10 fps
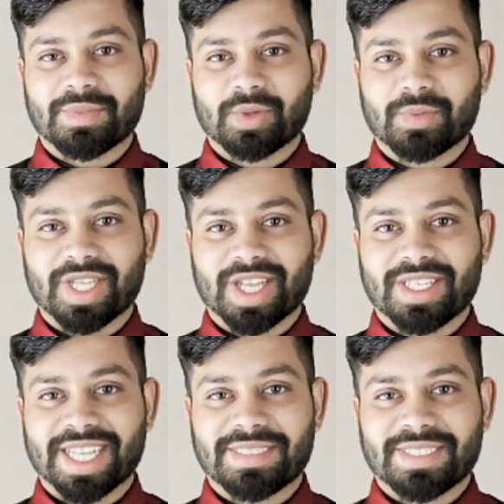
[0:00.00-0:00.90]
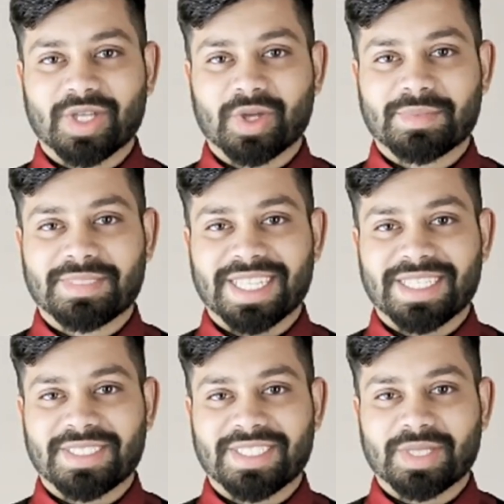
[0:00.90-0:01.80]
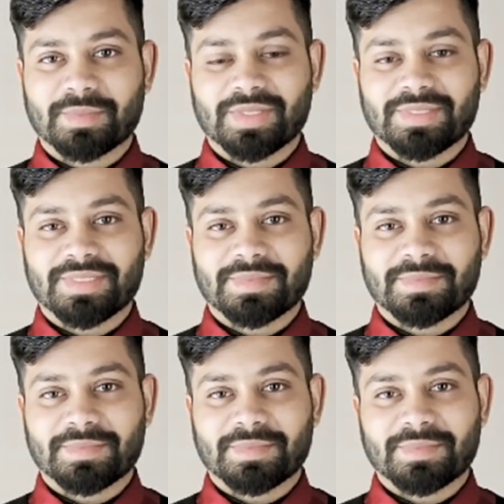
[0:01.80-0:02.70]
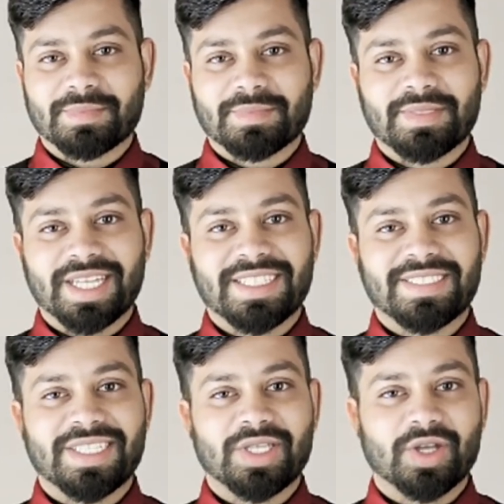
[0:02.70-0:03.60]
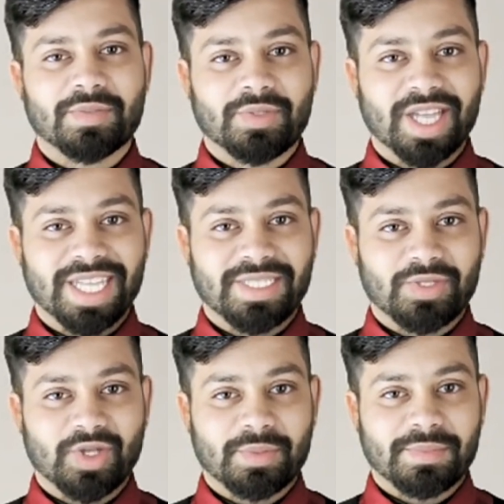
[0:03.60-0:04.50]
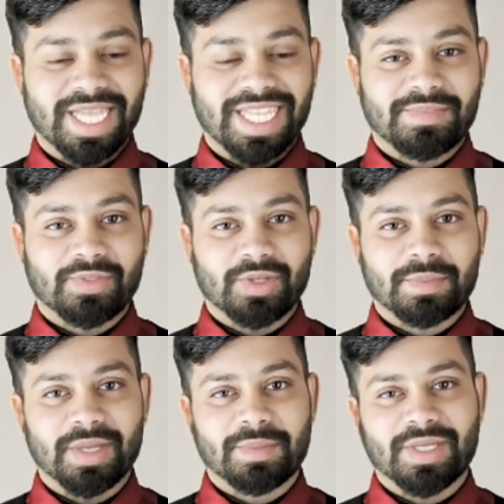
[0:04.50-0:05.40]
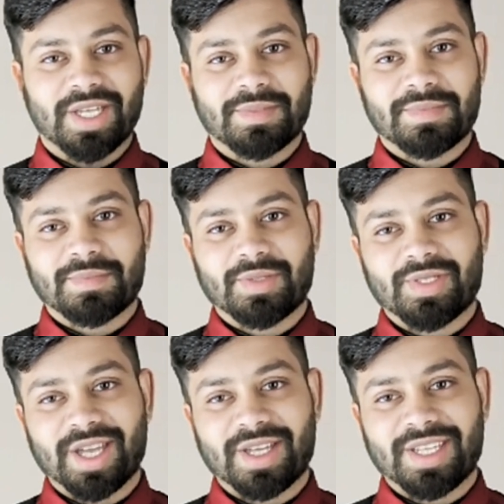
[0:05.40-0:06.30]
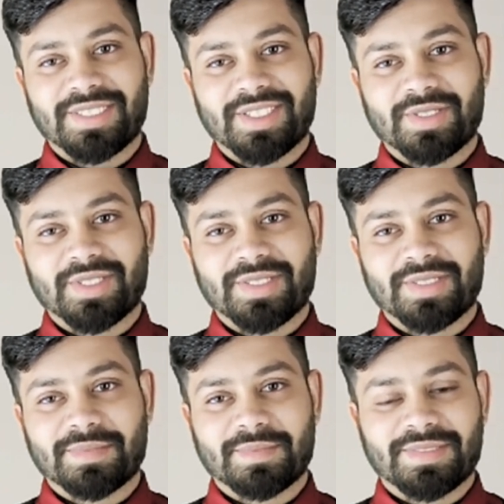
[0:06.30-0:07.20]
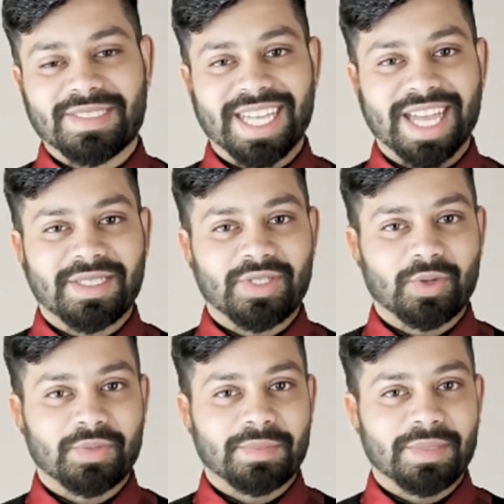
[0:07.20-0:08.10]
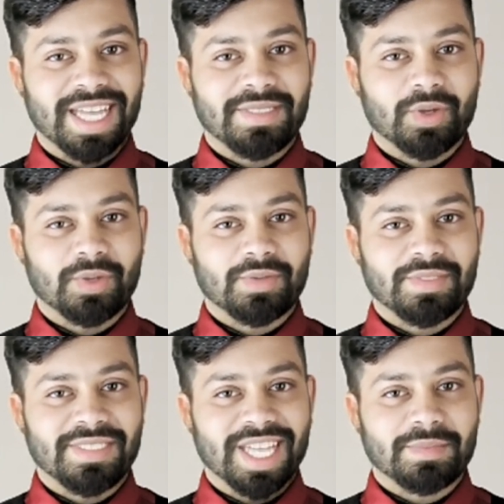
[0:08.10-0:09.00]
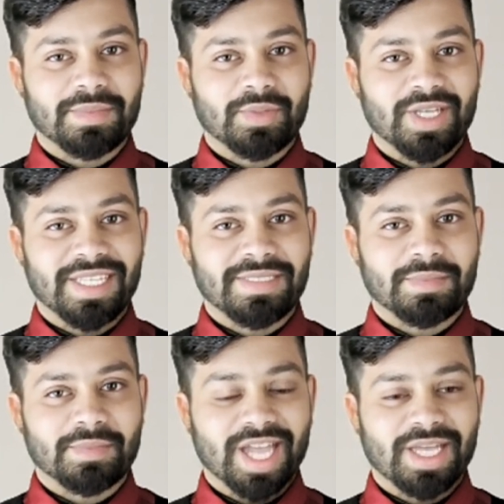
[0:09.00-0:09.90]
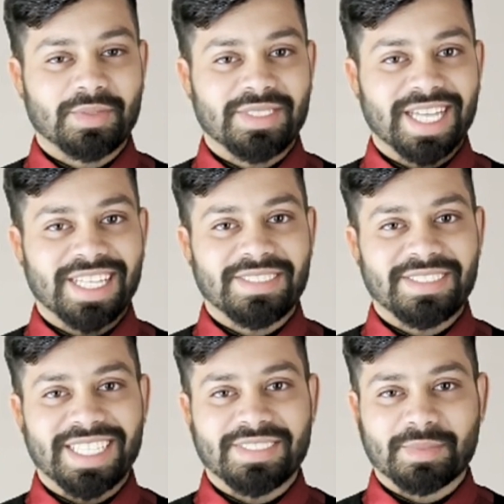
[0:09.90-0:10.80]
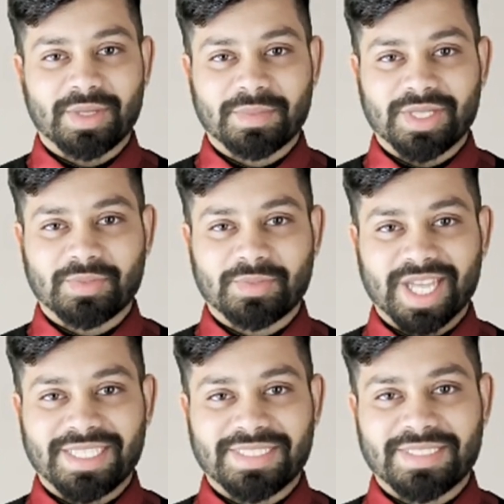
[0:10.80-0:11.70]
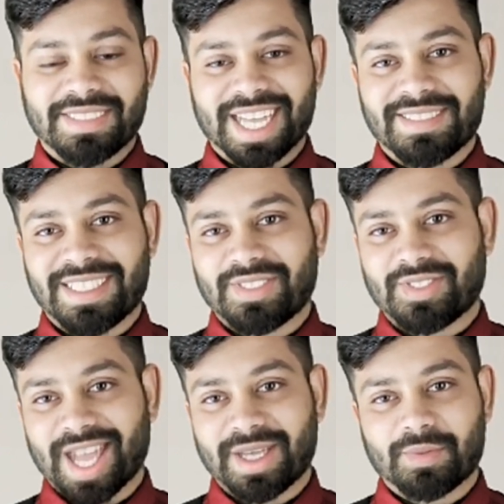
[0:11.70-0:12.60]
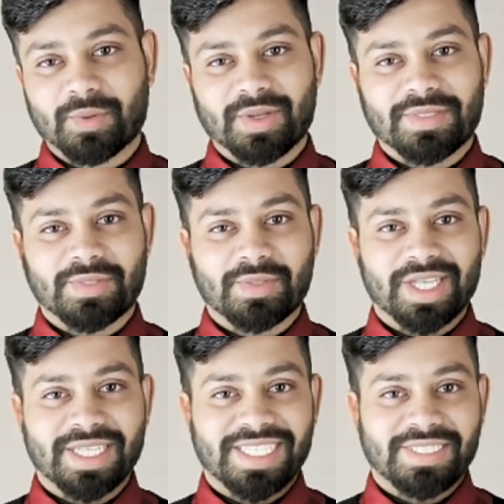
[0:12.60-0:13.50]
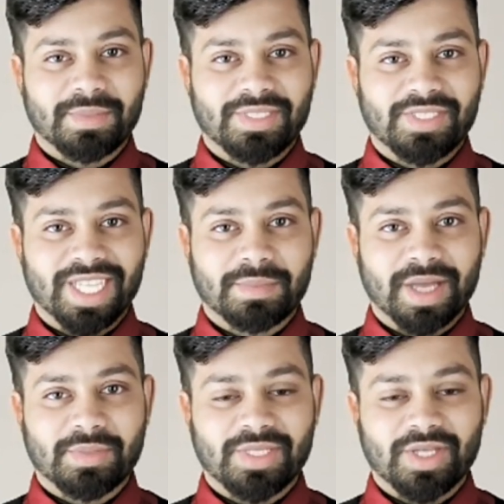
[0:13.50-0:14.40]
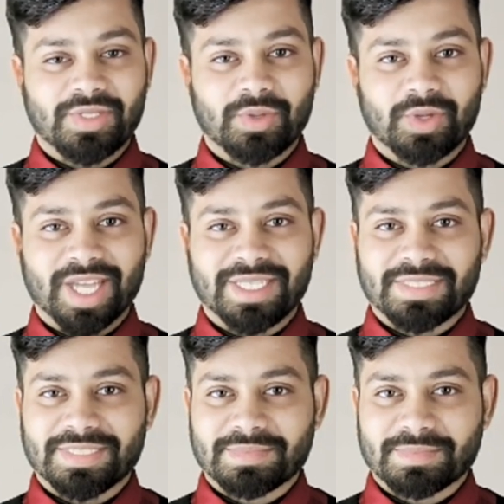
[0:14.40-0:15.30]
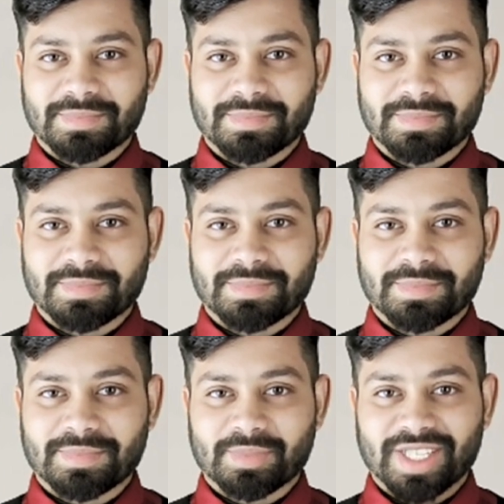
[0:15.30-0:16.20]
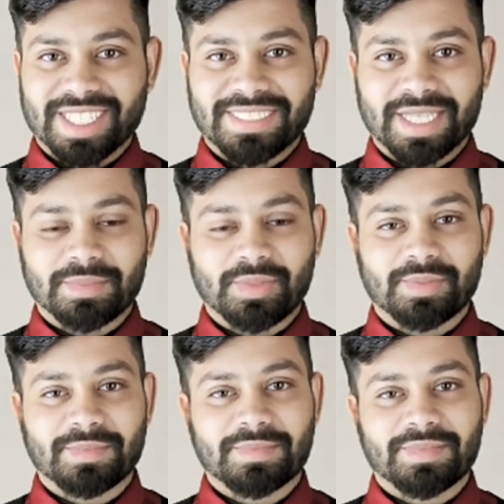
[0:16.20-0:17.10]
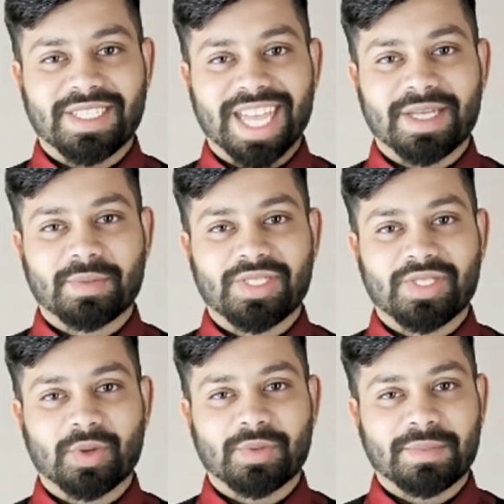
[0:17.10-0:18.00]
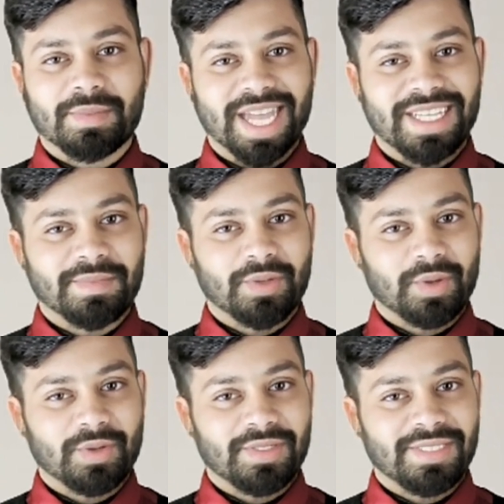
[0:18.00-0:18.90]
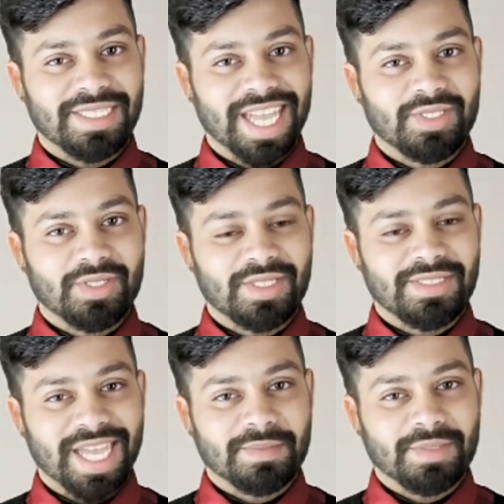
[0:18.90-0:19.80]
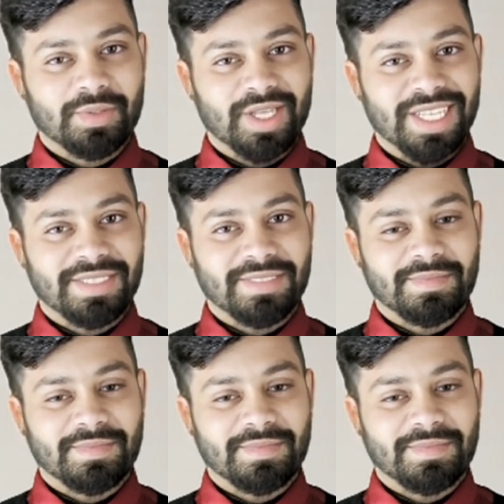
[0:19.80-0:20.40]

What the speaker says: Do target long-tail keywords. Instead of trying to compete for popular, generic searches, like tote bag or diamond ring, prioritize less popular phrases that describe what's really special about your products. For example, canvas tote bag or natural diamond ring.